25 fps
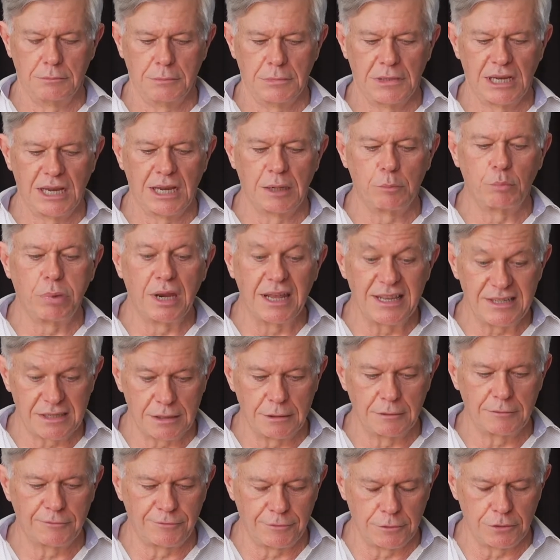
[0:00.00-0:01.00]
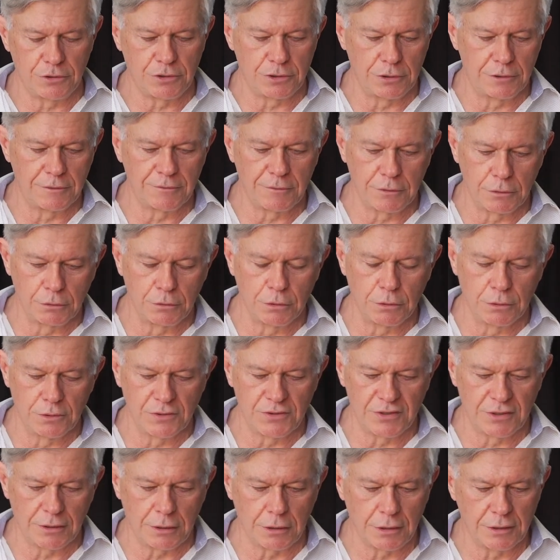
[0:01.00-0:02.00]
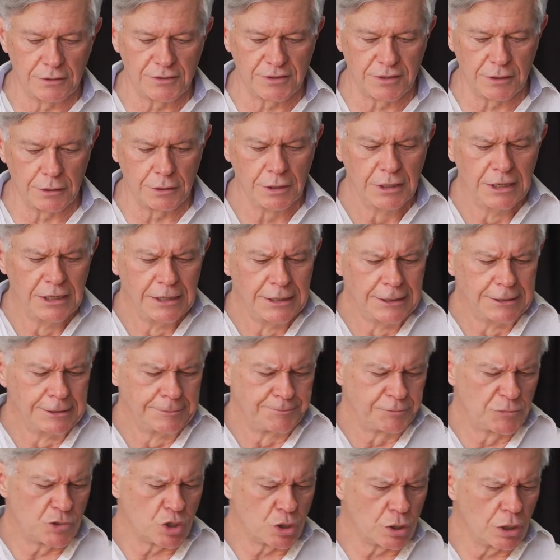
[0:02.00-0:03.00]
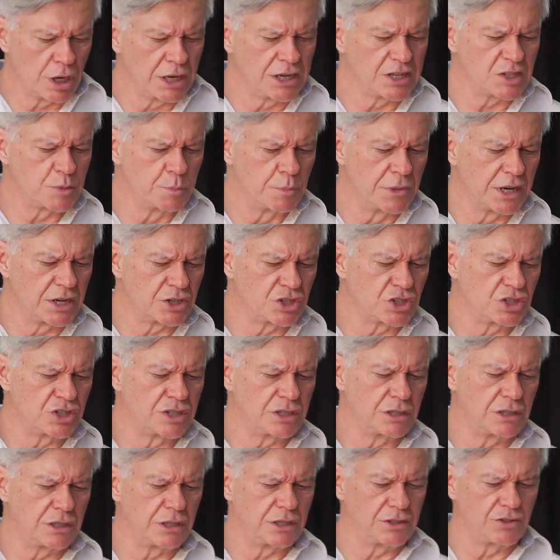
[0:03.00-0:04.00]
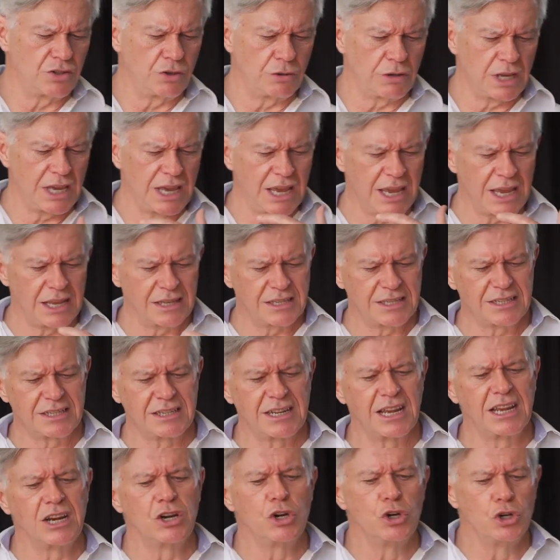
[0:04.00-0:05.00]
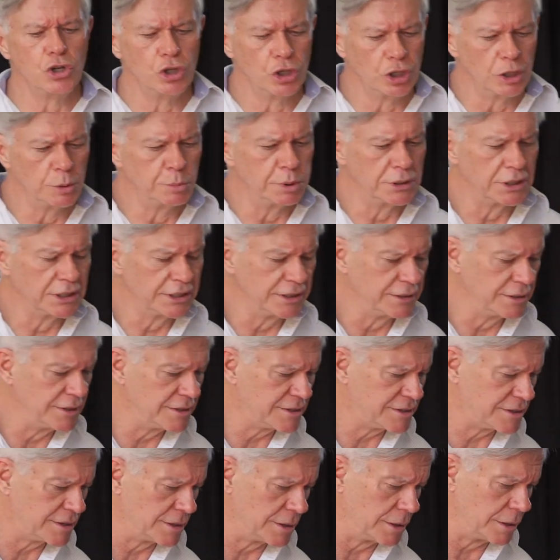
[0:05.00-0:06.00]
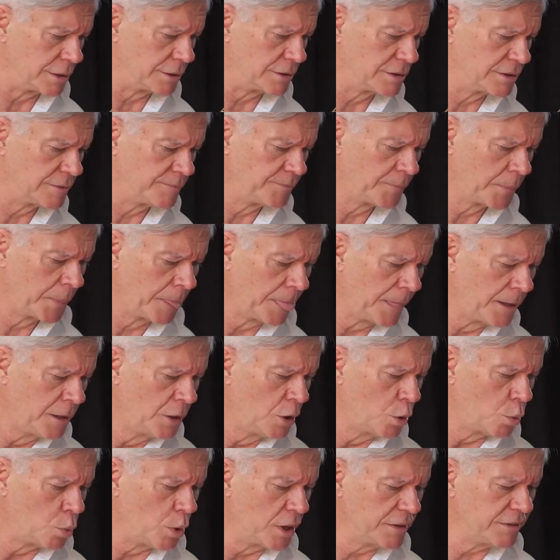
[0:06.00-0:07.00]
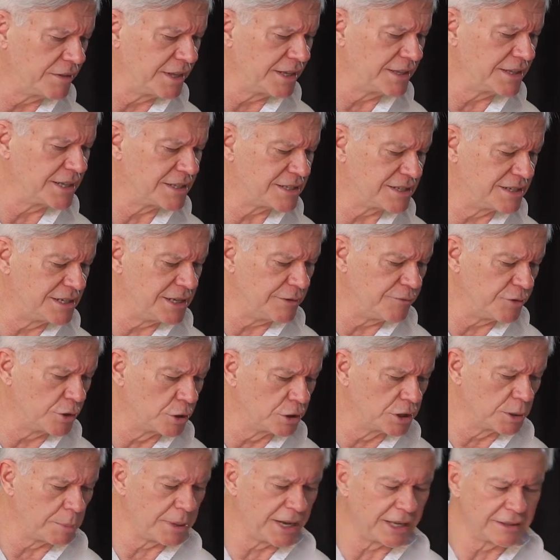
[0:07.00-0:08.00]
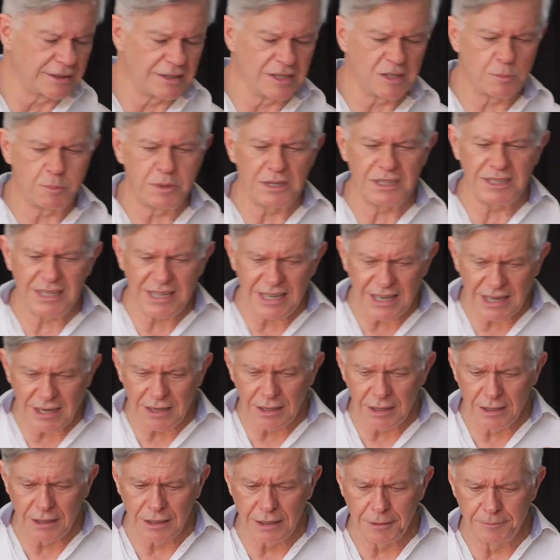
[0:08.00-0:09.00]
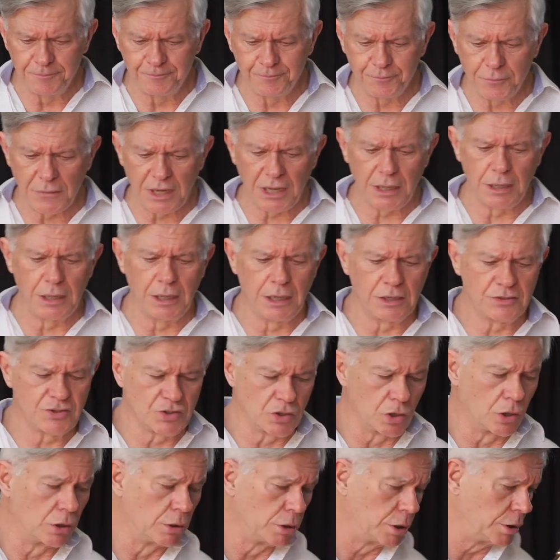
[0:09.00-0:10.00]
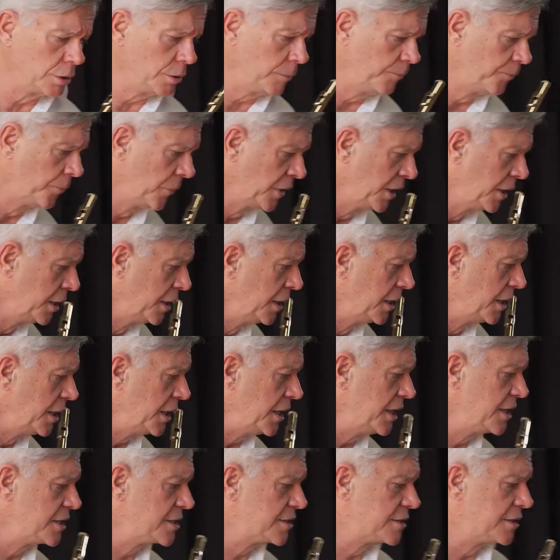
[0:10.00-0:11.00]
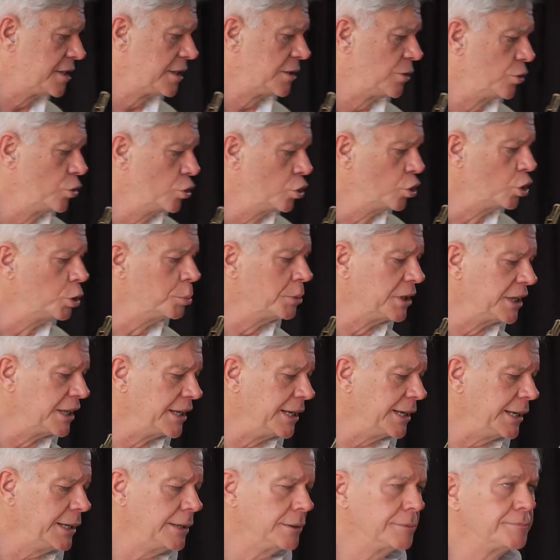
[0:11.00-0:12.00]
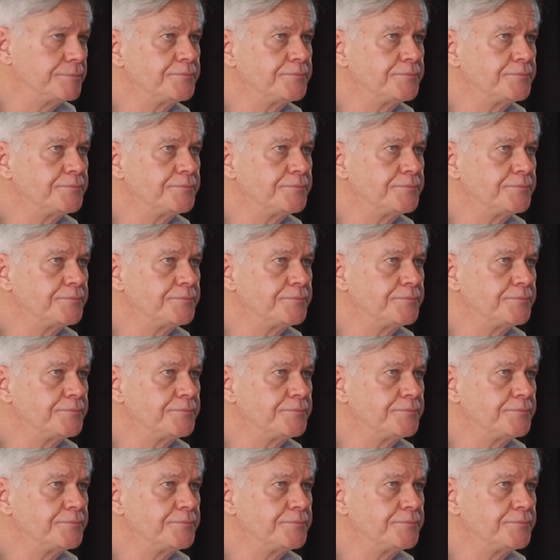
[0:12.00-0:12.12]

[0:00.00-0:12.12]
unpleasant version of the horn solo. So try and as much as you can stay noble in this sound. One thing that's difficult about this particular solo is that normally